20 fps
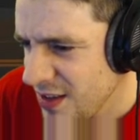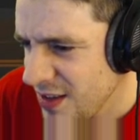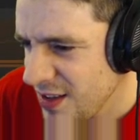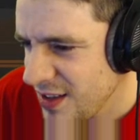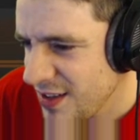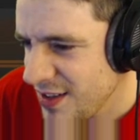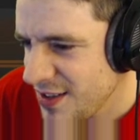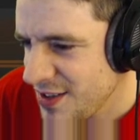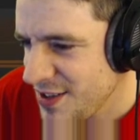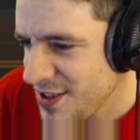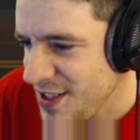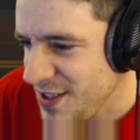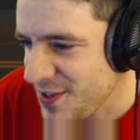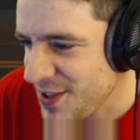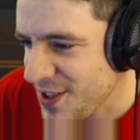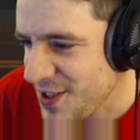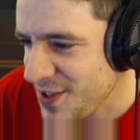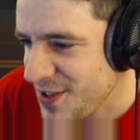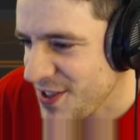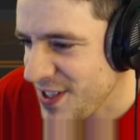Stephen
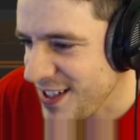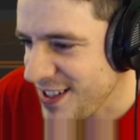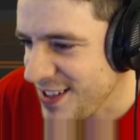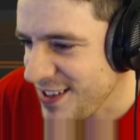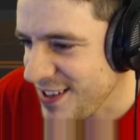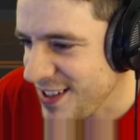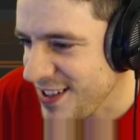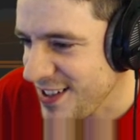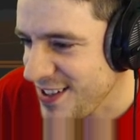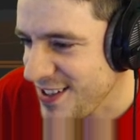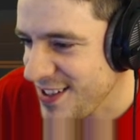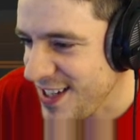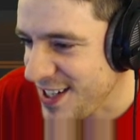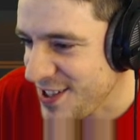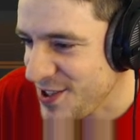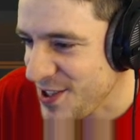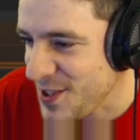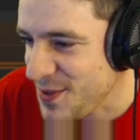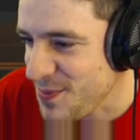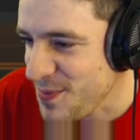Usher saying
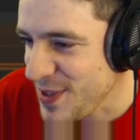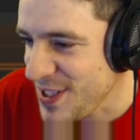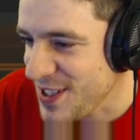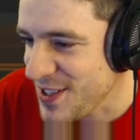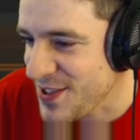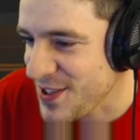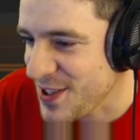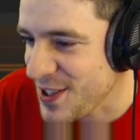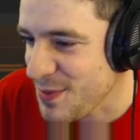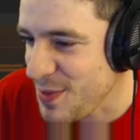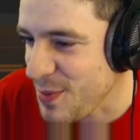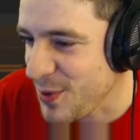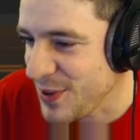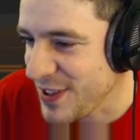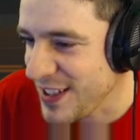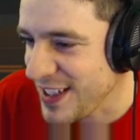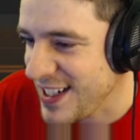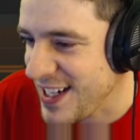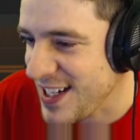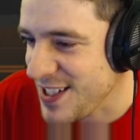SJ's minions are going to be putting
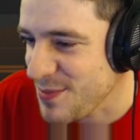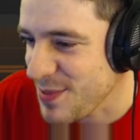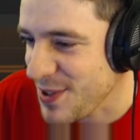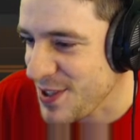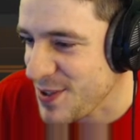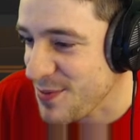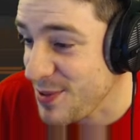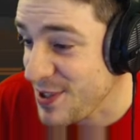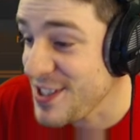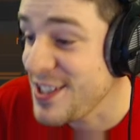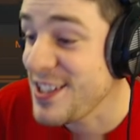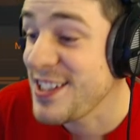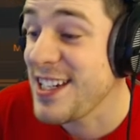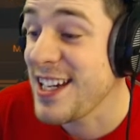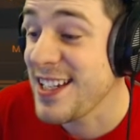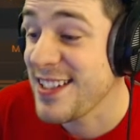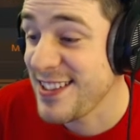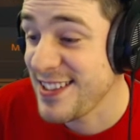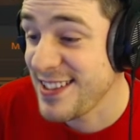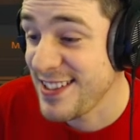the cat amongst the pigeons.
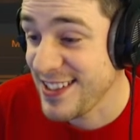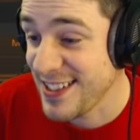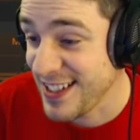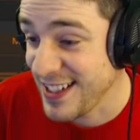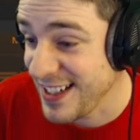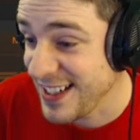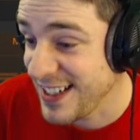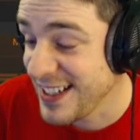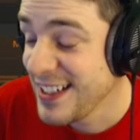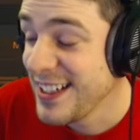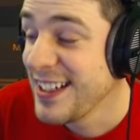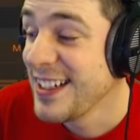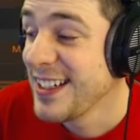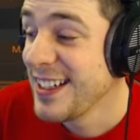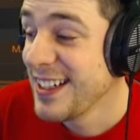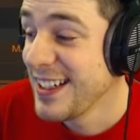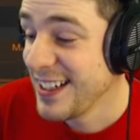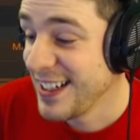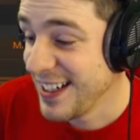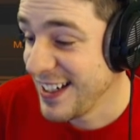Yes,
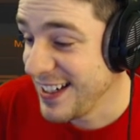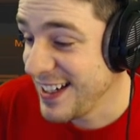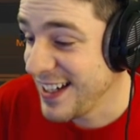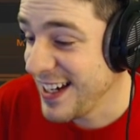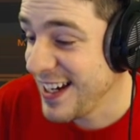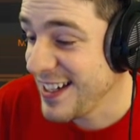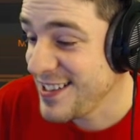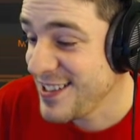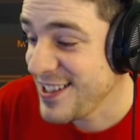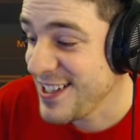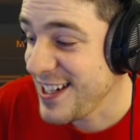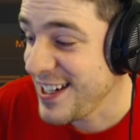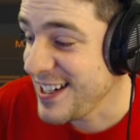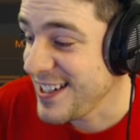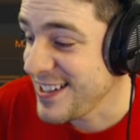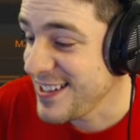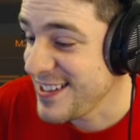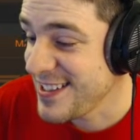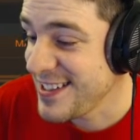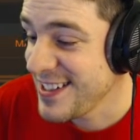SJ
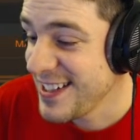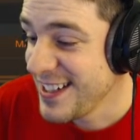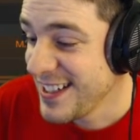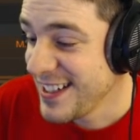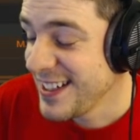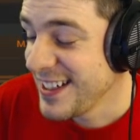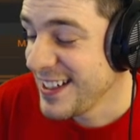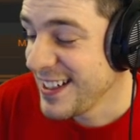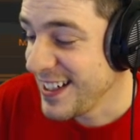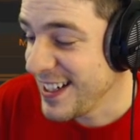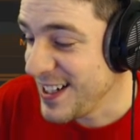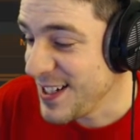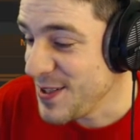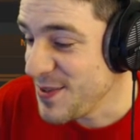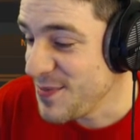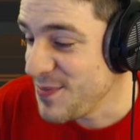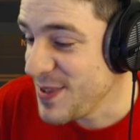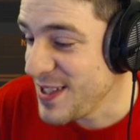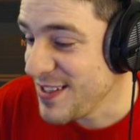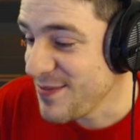has
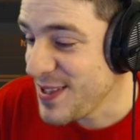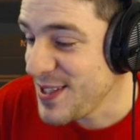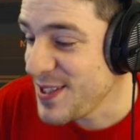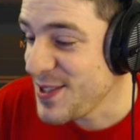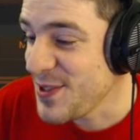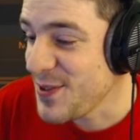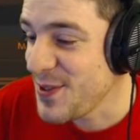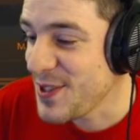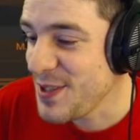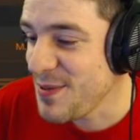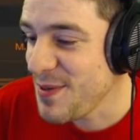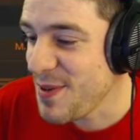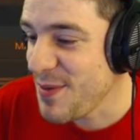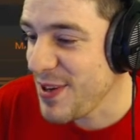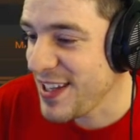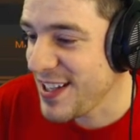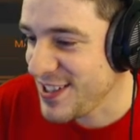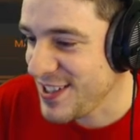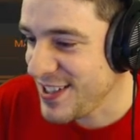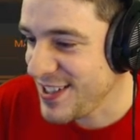been talking to me about
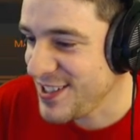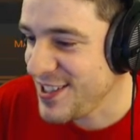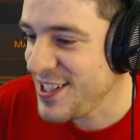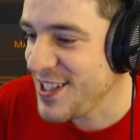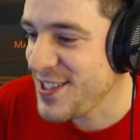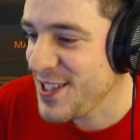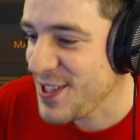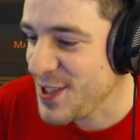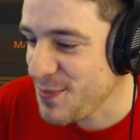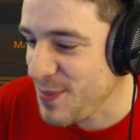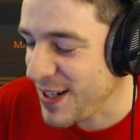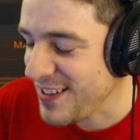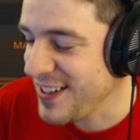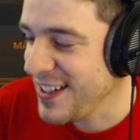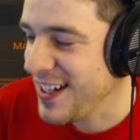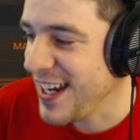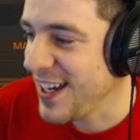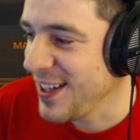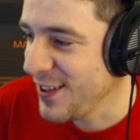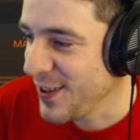that. She is expecting
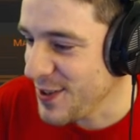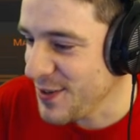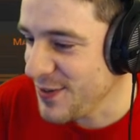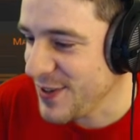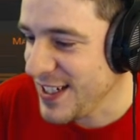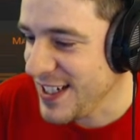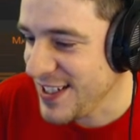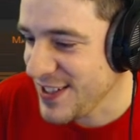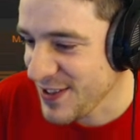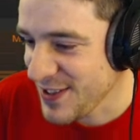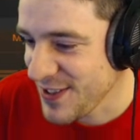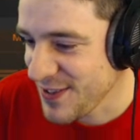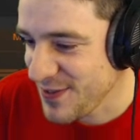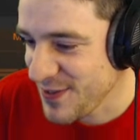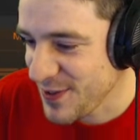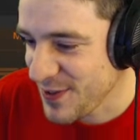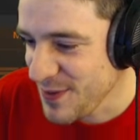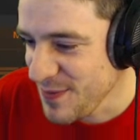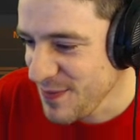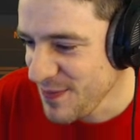a lot of heat on the
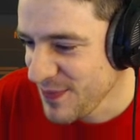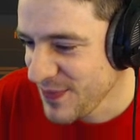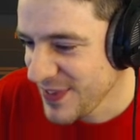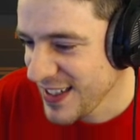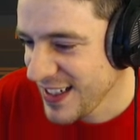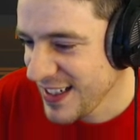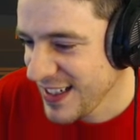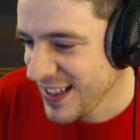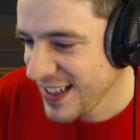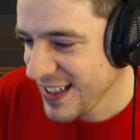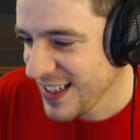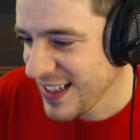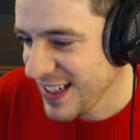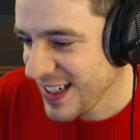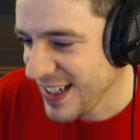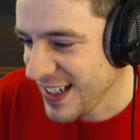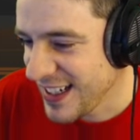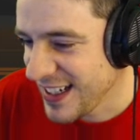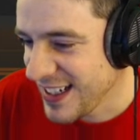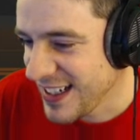forum.
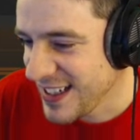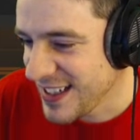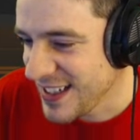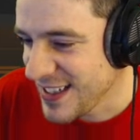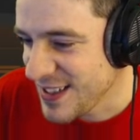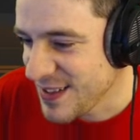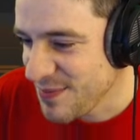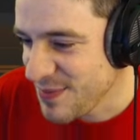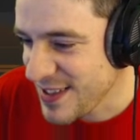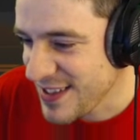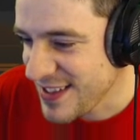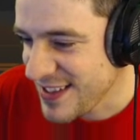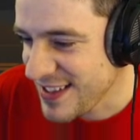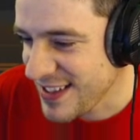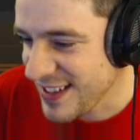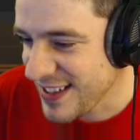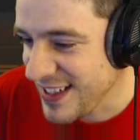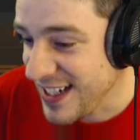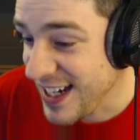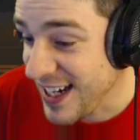But
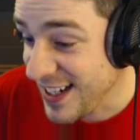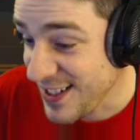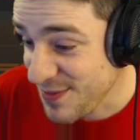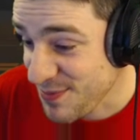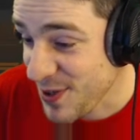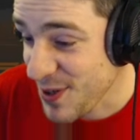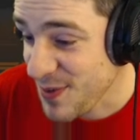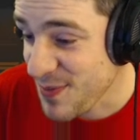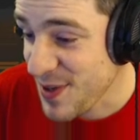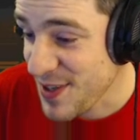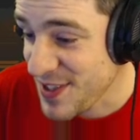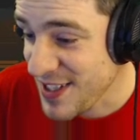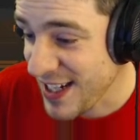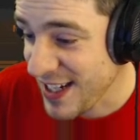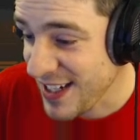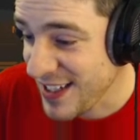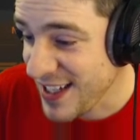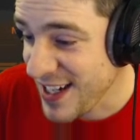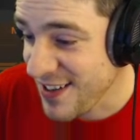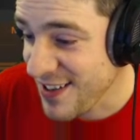yeah, as Prime Nine
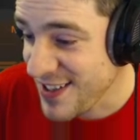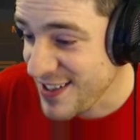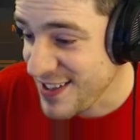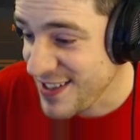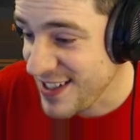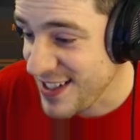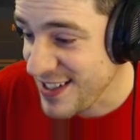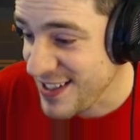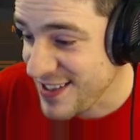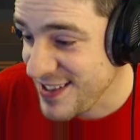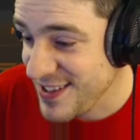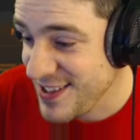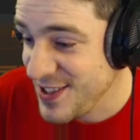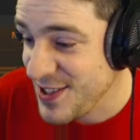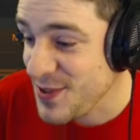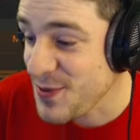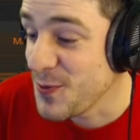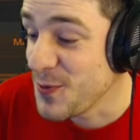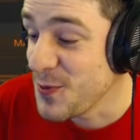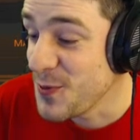saying there, it's
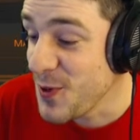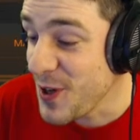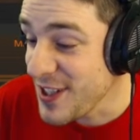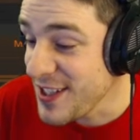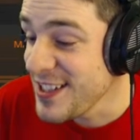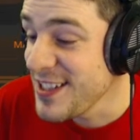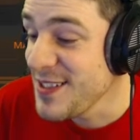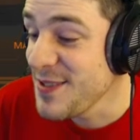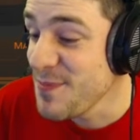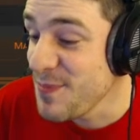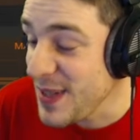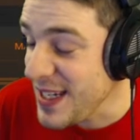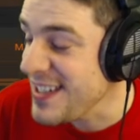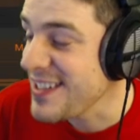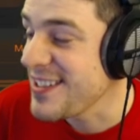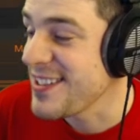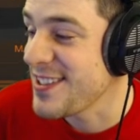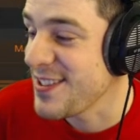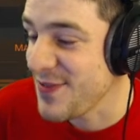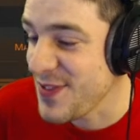just one
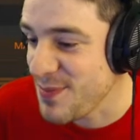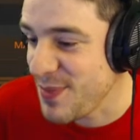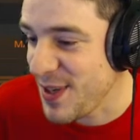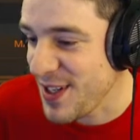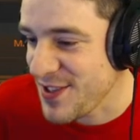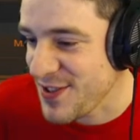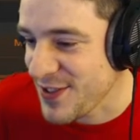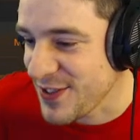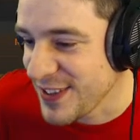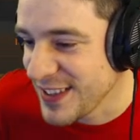piece of the puzzle.